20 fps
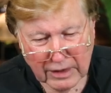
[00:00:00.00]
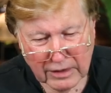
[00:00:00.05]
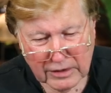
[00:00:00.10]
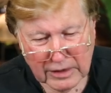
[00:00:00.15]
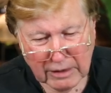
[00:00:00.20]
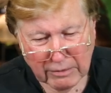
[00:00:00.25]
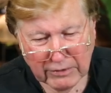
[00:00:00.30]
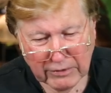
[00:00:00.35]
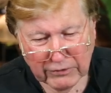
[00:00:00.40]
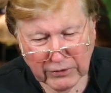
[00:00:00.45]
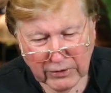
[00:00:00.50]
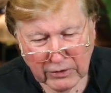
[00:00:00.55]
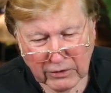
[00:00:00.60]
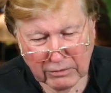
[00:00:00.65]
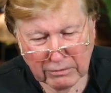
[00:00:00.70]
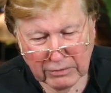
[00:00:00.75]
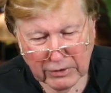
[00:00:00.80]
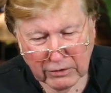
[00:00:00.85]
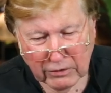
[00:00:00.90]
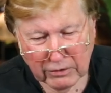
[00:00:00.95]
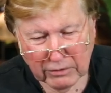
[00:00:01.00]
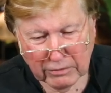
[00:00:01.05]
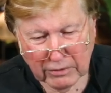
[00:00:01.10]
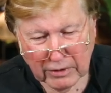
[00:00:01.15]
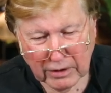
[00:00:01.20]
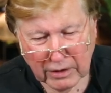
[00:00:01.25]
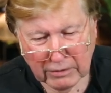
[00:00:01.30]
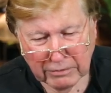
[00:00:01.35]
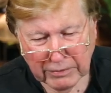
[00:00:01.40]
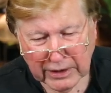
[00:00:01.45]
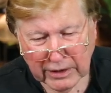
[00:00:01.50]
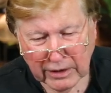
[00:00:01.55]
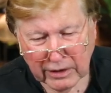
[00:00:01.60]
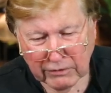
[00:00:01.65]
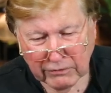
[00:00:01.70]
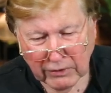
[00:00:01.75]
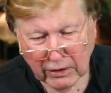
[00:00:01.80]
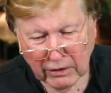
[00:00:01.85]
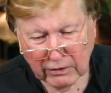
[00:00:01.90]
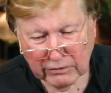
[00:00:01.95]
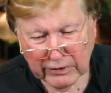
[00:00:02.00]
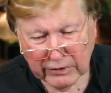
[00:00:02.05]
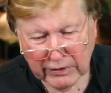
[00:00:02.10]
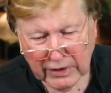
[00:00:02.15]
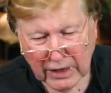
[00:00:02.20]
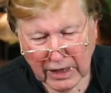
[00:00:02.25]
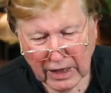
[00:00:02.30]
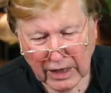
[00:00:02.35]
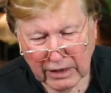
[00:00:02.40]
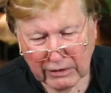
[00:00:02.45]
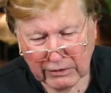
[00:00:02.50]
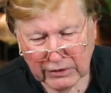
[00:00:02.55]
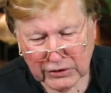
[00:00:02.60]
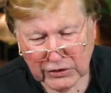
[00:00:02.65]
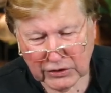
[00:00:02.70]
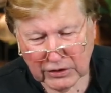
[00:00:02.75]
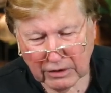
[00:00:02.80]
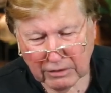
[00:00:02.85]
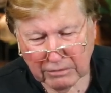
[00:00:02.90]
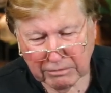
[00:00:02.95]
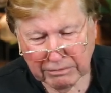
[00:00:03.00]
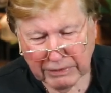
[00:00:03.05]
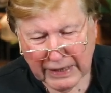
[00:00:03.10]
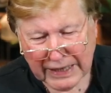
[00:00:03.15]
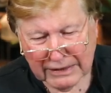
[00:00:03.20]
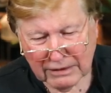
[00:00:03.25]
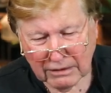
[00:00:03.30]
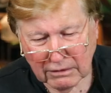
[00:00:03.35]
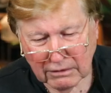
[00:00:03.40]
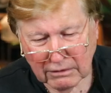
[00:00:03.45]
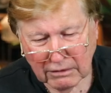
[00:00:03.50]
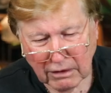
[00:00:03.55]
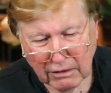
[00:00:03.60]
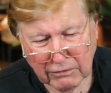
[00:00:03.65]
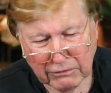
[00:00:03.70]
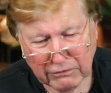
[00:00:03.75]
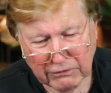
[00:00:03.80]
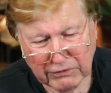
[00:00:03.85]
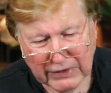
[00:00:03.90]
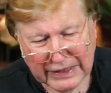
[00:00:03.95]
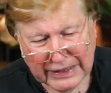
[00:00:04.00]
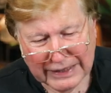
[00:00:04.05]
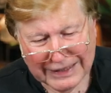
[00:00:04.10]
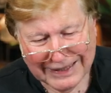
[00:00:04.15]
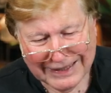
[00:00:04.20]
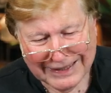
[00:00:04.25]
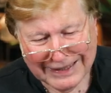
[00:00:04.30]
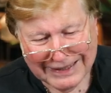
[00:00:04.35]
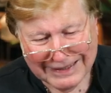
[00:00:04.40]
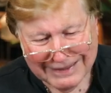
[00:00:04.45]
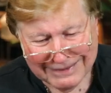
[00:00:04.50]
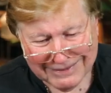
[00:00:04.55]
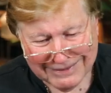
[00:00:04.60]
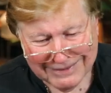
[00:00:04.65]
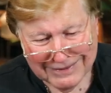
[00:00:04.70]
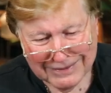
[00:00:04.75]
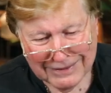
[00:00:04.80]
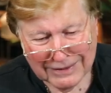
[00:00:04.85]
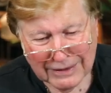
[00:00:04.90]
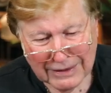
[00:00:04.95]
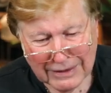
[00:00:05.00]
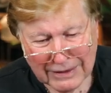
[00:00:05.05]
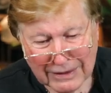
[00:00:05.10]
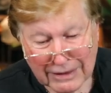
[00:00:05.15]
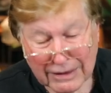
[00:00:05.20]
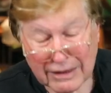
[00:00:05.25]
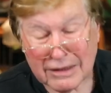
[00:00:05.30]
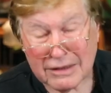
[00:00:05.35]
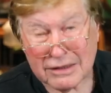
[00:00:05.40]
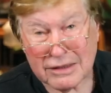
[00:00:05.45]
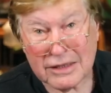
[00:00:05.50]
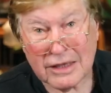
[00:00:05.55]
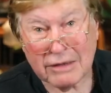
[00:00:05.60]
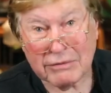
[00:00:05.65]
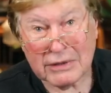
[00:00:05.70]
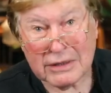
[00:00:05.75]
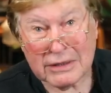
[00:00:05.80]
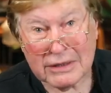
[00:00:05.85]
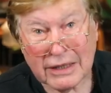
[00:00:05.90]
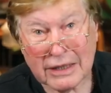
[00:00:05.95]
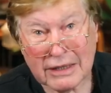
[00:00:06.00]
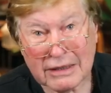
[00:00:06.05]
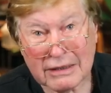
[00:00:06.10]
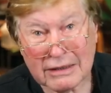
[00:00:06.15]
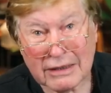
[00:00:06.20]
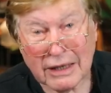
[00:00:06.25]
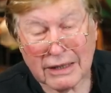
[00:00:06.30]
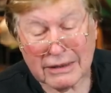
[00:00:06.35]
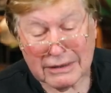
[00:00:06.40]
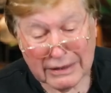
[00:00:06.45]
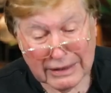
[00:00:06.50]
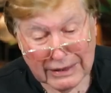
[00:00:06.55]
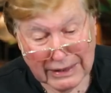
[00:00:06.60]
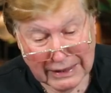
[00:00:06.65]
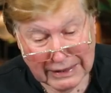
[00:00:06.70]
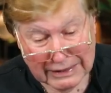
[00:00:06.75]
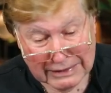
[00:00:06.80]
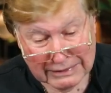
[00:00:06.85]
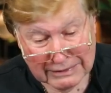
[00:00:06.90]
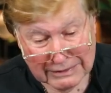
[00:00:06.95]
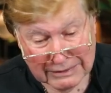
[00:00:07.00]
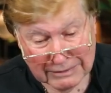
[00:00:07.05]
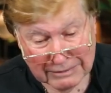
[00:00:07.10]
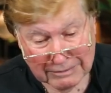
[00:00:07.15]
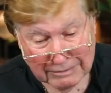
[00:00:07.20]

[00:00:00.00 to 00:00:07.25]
some of whom who had been involved in the Irish Battle of Vinegar Hill in 1798,